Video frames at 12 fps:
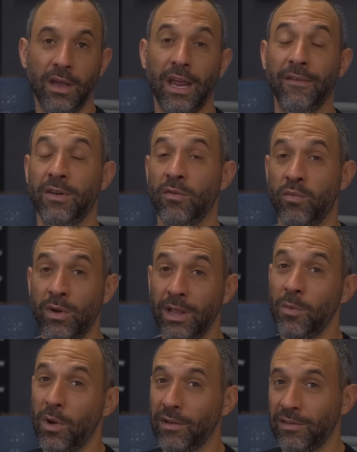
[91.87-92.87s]
If you
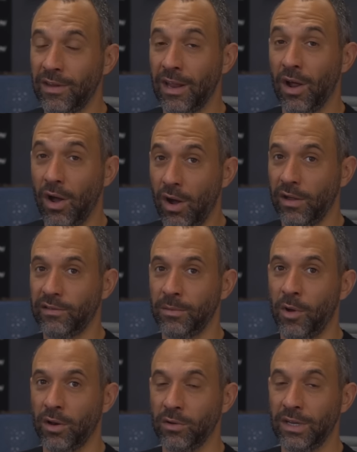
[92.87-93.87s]
really want to see an awesome
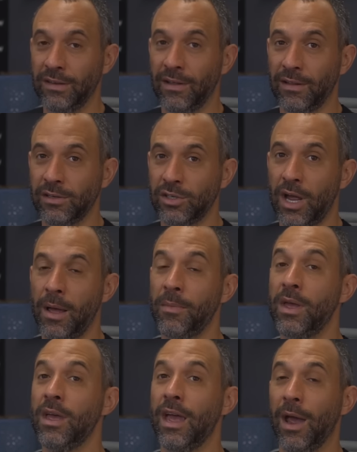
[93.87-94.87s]
auto detailing shop